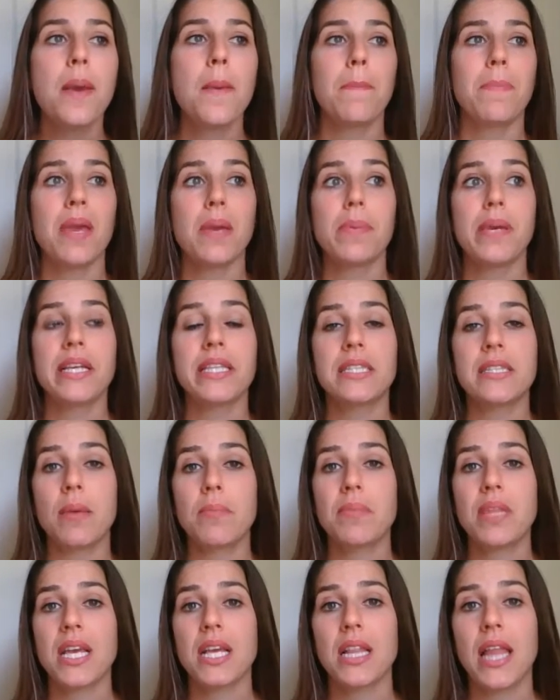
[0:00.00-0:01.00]
Maybe it's
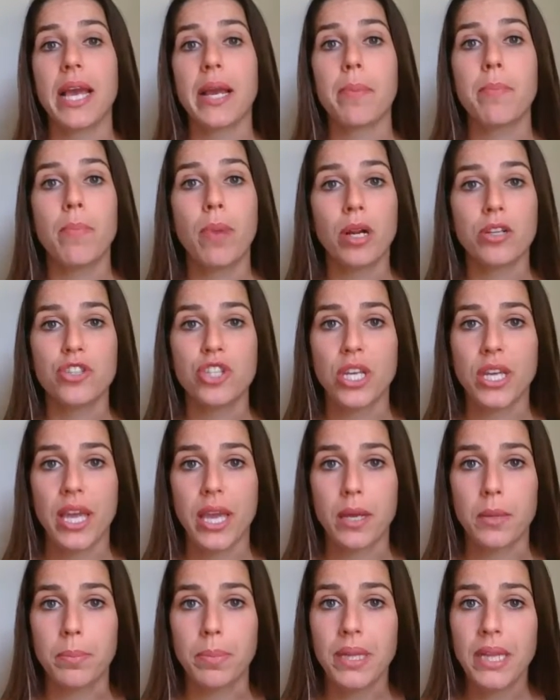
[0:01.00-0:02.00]
something like marching
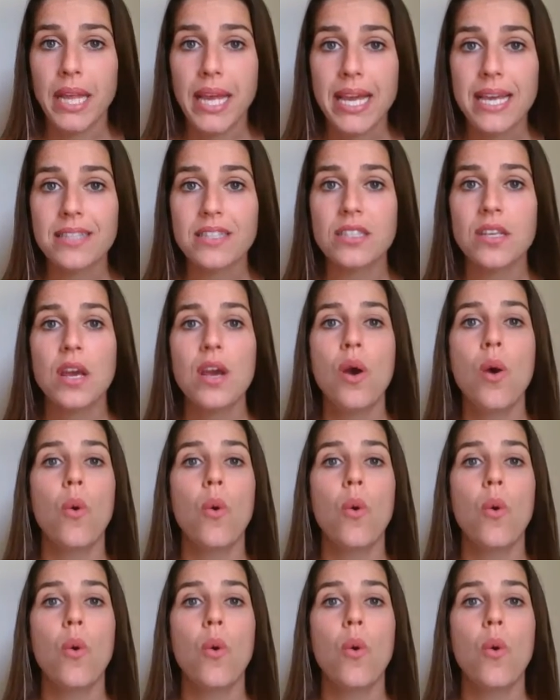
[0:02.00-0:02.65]
in place